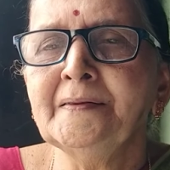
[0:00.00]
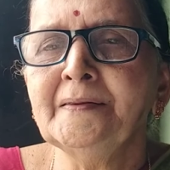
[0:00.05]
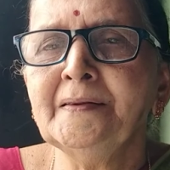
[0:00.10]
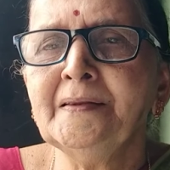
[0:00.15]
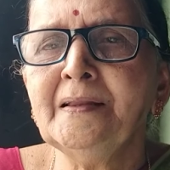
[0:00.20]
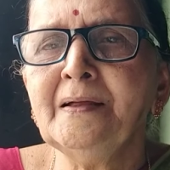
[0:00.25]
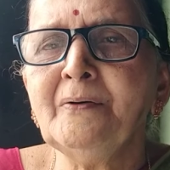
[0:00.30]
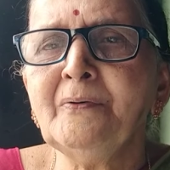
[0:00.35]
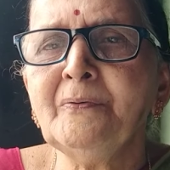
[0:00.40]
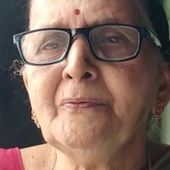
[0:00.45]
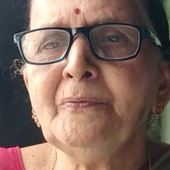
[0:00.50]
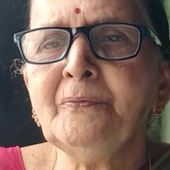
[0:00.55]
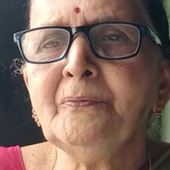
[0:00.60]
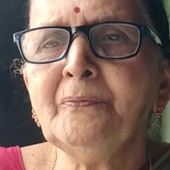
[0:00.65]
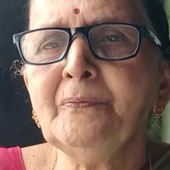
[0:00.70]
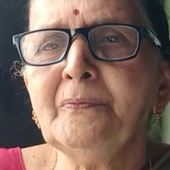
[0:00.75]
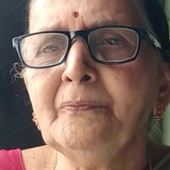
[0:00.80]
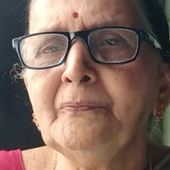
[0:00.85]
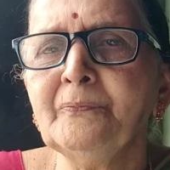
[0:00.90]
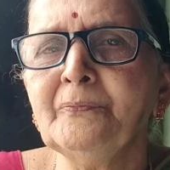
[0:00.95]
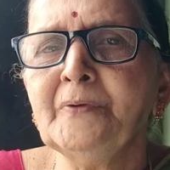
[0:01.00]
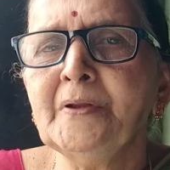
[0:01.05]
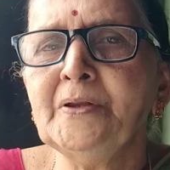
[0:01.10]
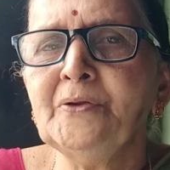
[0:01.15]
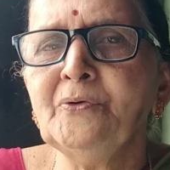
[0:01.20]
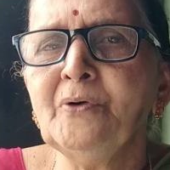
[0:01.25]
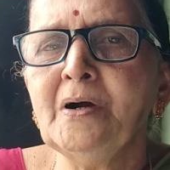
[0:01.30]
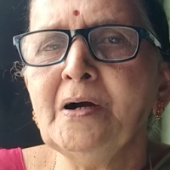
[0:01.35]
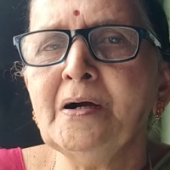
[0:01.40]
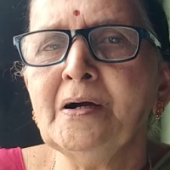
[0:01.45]
Now,
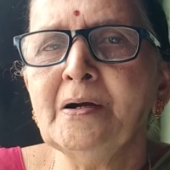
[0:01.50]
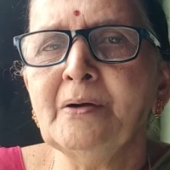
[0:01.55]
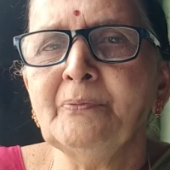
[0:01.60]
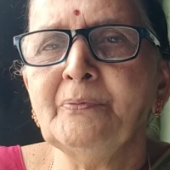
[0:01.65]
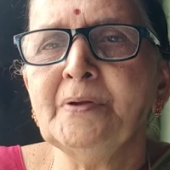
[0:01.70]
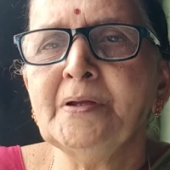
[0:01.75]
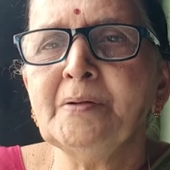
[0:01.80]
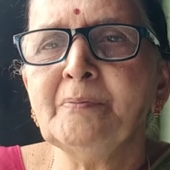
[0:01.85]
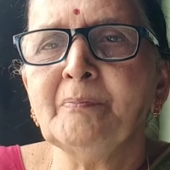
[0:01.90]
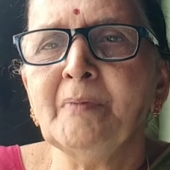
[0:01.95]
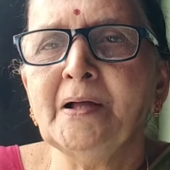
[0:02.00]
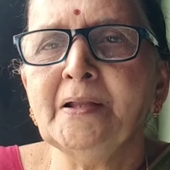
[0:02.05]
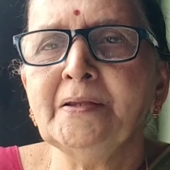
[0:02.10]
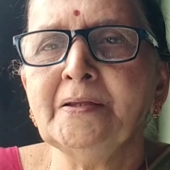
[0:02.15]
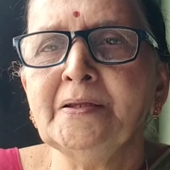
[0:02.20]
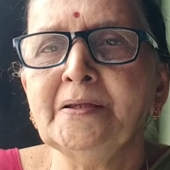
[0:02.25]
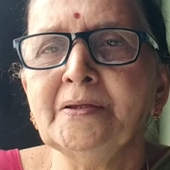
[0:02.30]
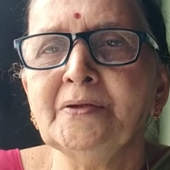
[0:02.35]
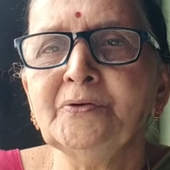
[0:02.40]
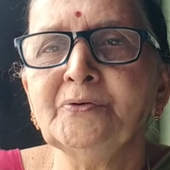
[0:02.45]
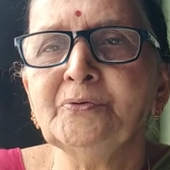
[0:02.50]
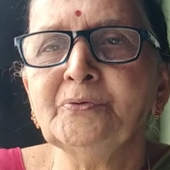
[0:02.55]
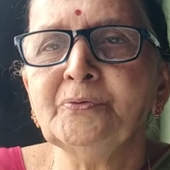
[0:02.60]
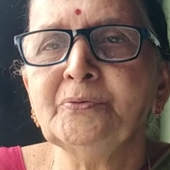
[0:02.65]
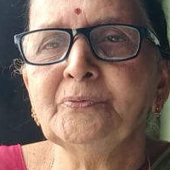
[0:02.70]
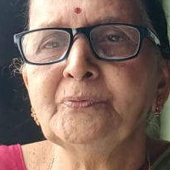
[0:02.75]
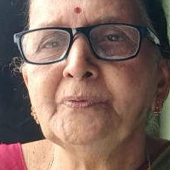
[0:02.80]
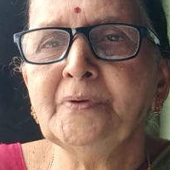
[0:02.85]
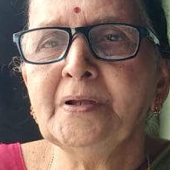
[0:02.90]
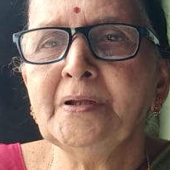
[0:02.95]
when you are having money, you
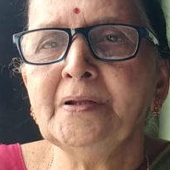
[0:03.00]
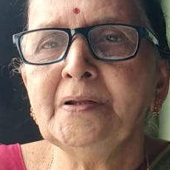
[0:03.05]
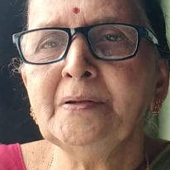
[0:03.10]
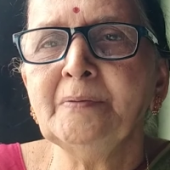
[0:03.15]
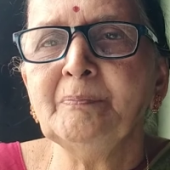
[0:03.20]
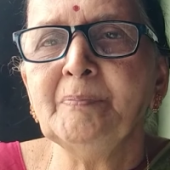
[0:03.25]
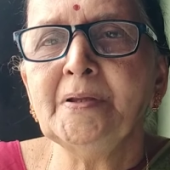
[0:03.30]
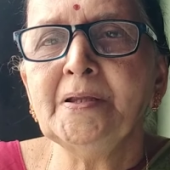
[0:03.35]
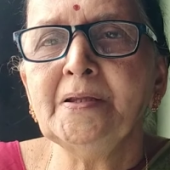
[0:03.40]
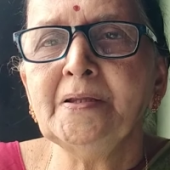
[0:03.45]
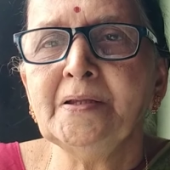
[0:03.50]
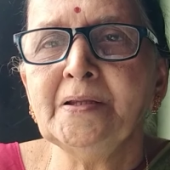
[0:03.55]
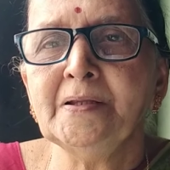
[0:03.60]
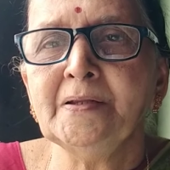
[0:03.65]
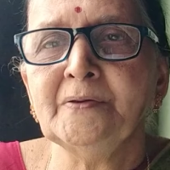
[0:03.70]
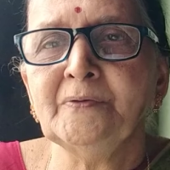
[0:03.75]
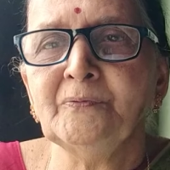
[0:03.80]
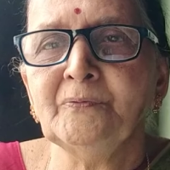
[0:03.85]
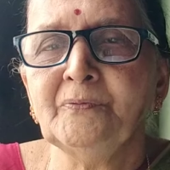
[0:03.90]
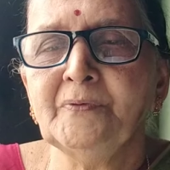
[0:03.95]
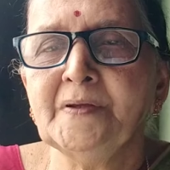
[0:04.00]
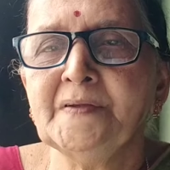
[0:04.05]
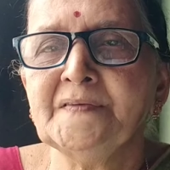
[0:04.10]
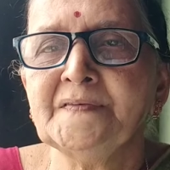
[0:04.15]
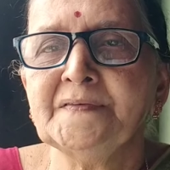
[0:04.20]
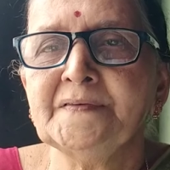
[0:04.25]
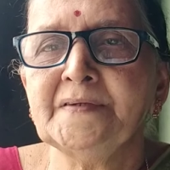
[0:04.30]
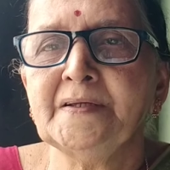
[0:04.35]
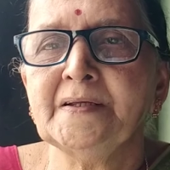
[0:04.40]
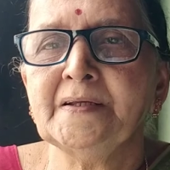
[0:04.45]
will be
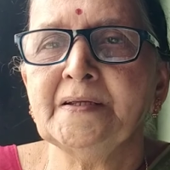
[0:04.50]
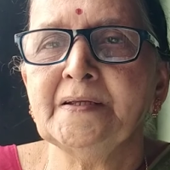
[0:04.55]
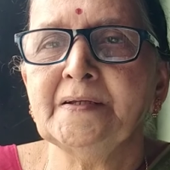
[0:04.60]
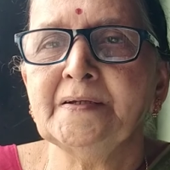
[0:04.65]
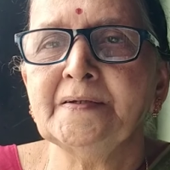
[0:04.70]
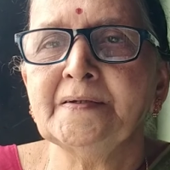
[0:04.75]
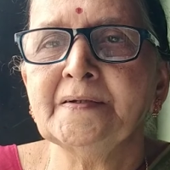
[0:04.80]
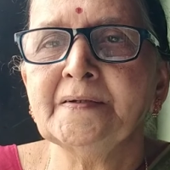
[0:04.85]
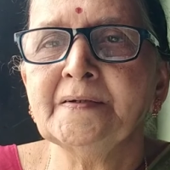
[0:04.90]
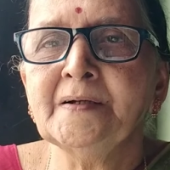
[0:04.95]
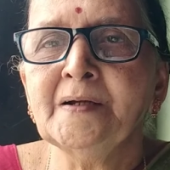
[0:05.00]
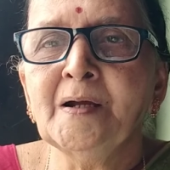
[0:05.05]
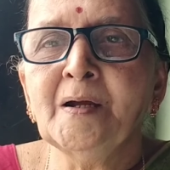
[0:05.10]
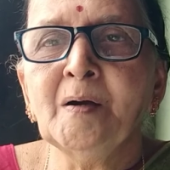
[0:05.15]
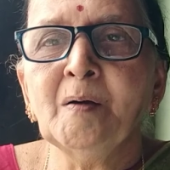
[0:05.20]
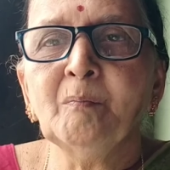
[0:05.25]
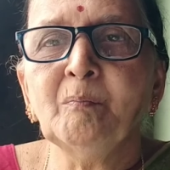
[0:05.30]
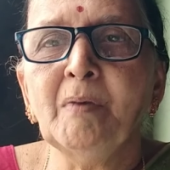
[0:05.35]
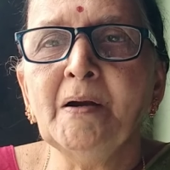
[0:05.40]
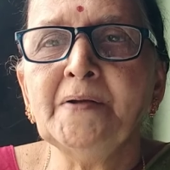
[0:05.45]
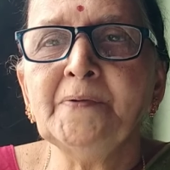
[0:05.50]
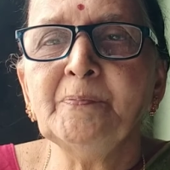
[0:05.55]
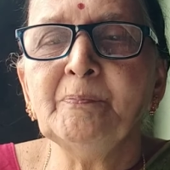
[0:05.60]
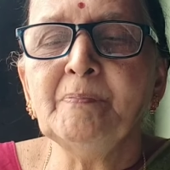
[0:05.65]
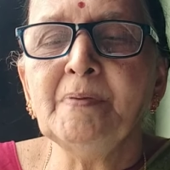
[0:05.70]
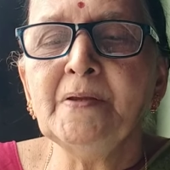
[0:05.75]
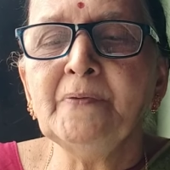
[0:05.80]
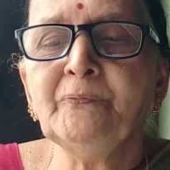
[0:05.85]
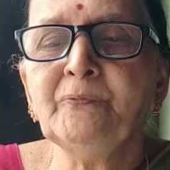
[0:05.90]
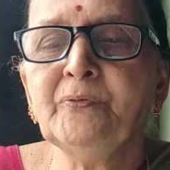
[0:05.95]
investing it.
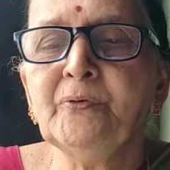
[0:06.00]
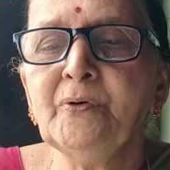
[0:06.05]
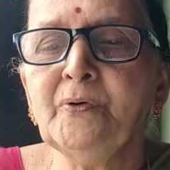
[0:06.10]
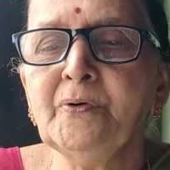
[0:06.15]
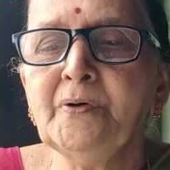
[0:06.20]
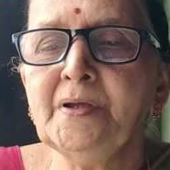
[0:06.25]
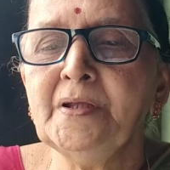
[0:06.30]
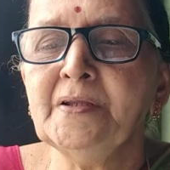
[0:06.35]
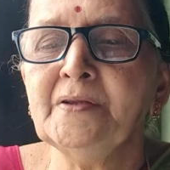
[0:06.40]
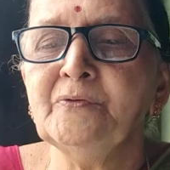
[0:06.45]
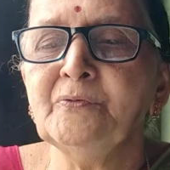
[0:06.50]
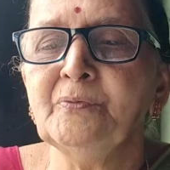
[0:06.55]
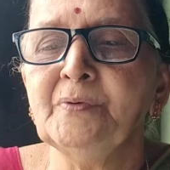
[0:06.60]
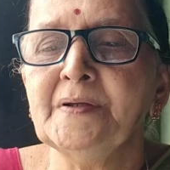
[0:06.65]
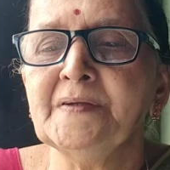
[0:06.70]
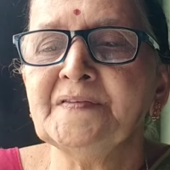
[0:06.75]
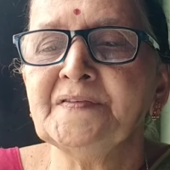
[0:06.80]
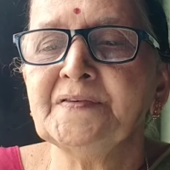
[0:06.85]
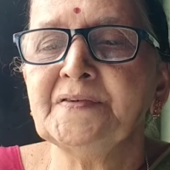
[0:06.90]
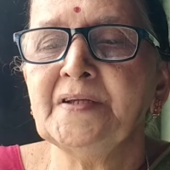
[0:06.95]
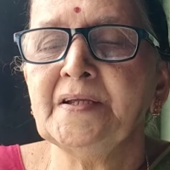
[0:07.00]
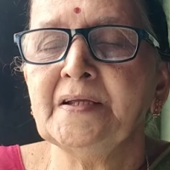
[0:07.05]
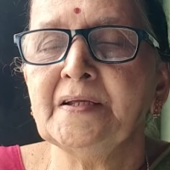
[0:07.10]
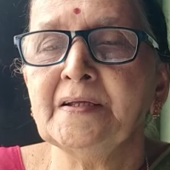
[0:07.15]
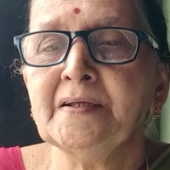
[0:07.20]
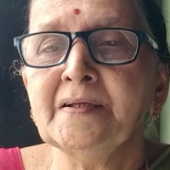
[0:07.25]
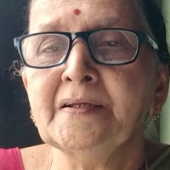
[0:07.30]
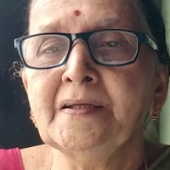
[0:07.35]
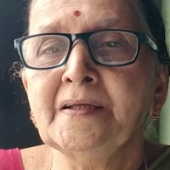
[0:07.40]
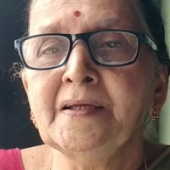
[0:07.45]
But before
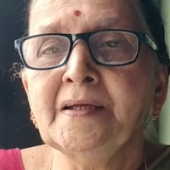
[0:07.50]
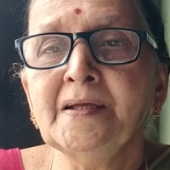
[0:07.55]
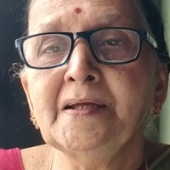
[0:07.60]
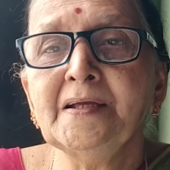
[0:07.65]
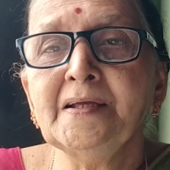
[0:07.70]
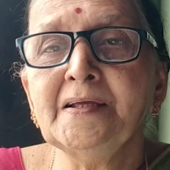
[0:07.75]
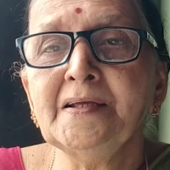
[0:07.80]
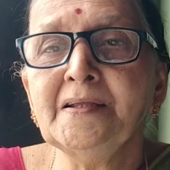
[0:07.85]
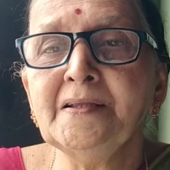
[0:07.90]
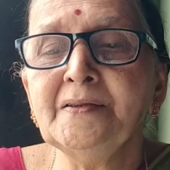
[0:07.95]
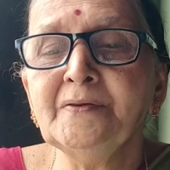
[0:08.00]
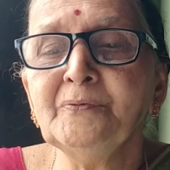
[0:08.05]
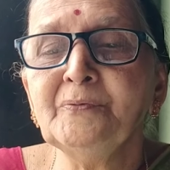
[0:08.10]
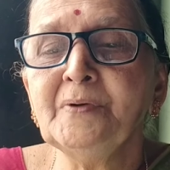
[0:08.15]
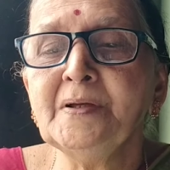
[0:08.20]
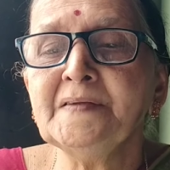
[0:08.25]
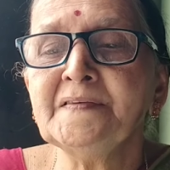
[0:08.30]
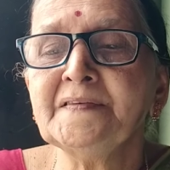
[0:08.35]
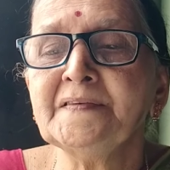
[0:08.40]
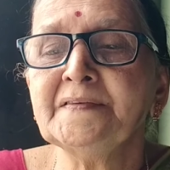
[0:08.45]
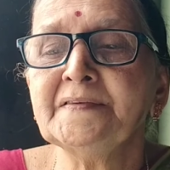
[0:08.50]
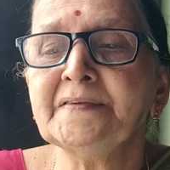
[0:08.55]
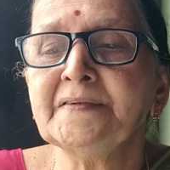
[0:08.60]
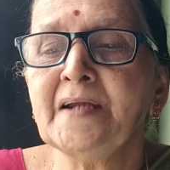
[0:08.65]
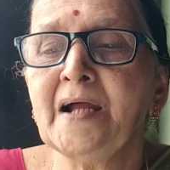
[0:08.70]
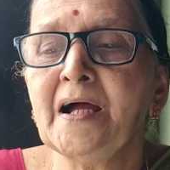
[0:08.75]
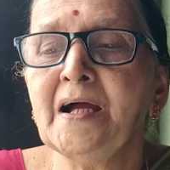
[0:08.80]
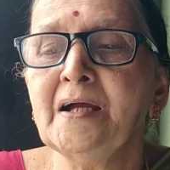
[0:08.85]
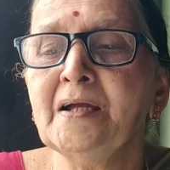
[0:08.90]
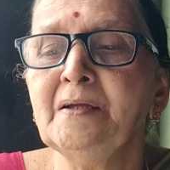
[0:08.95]
investing, invest
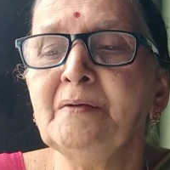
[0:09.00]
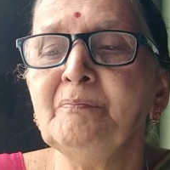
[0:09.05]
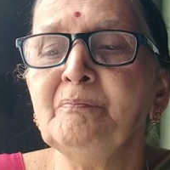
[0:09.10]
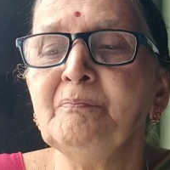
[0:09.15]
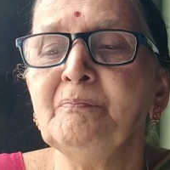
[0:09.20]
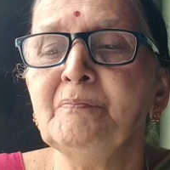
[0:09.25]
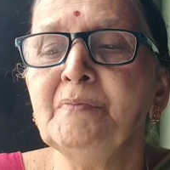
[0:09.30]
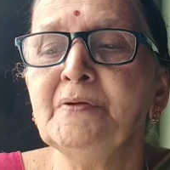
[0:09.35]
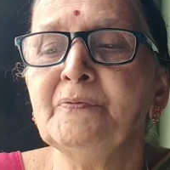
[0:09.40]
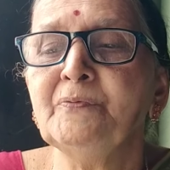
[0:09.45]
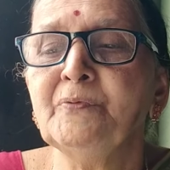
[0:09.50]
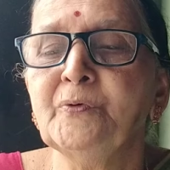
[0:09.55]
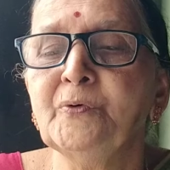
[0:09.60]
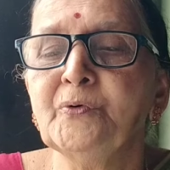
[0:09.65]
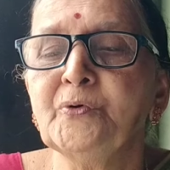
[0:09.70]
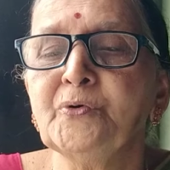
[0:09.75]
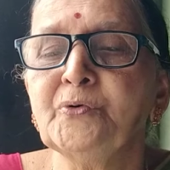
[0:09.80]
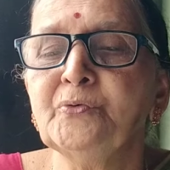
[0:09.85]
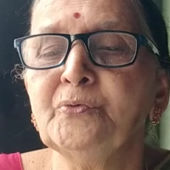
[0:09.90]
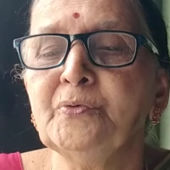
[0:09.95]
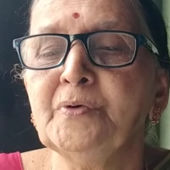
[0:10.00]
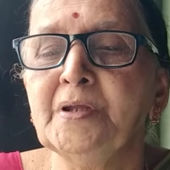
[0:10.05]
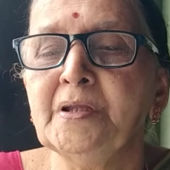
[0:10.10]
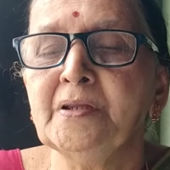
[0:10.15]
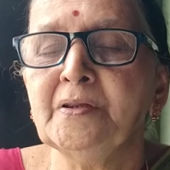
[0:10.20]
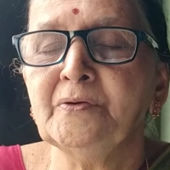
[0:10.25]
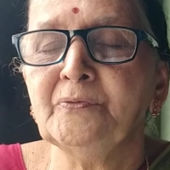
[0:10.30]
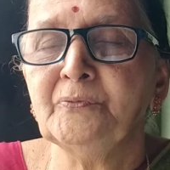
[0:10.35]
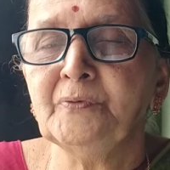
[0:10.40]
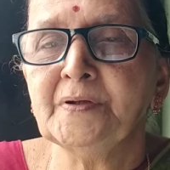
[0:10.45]
time before you
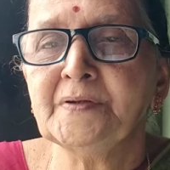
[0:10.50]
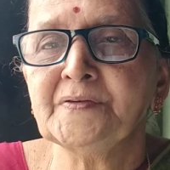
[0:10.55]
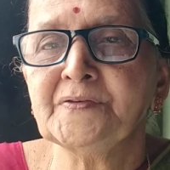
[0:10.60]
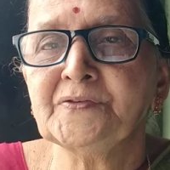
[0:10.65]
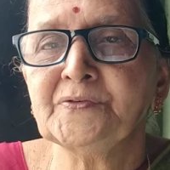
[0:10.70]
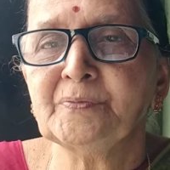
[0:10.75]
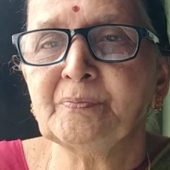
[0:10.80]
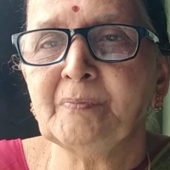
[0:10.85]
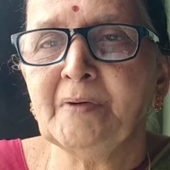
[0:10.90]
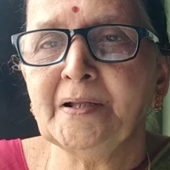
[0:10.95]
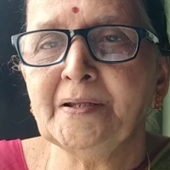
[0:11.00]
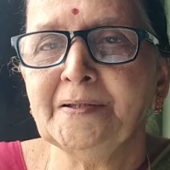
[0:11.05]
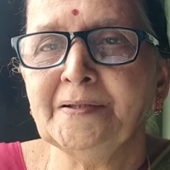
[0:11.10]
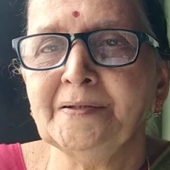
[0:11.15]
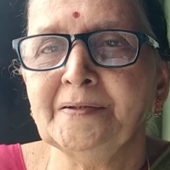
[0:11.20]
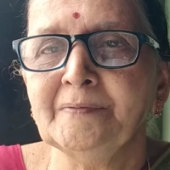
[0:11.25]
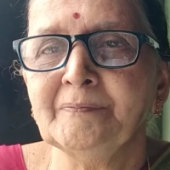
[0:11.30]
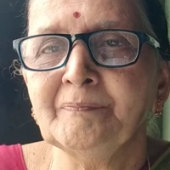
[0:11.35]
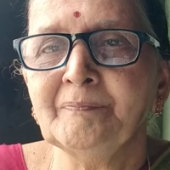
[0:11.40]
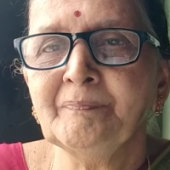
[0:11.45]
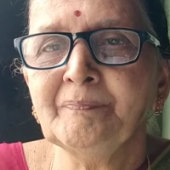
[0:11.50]
invest money.